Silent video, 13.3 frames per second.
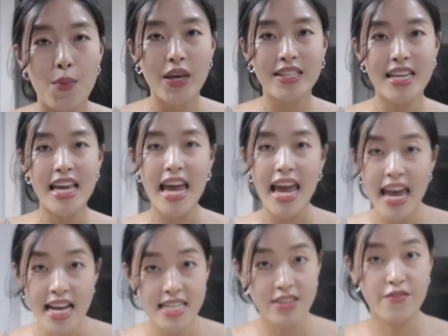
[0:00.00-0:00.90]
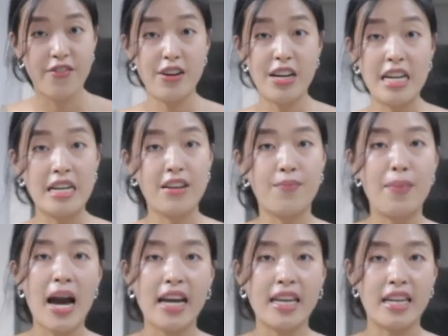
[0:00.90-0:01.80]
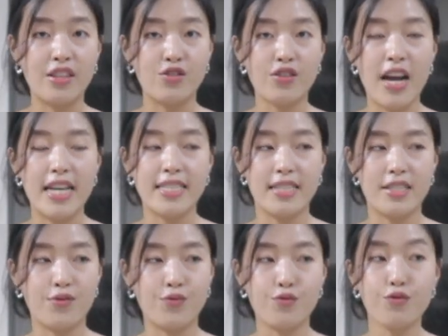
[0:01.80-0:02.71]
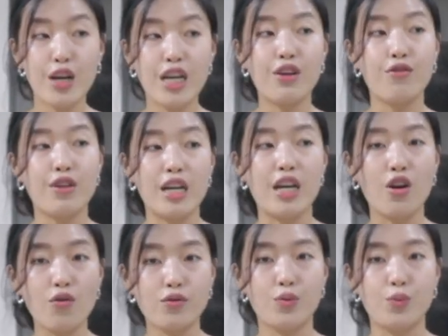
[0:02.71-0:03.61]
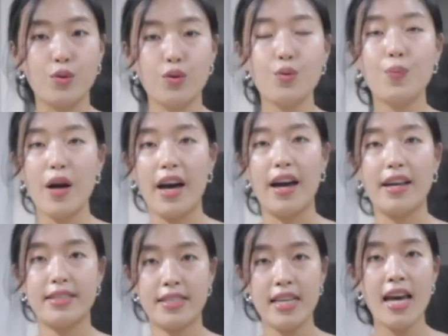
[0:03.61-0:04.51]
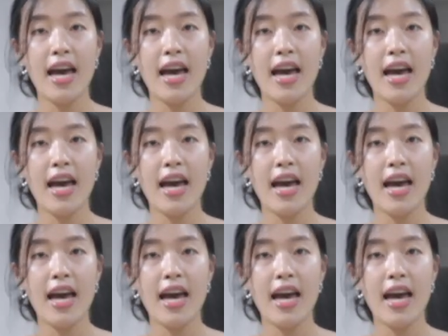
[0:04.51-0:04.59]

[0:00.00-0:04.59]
because it is a really baggy dress it's really really comfortable but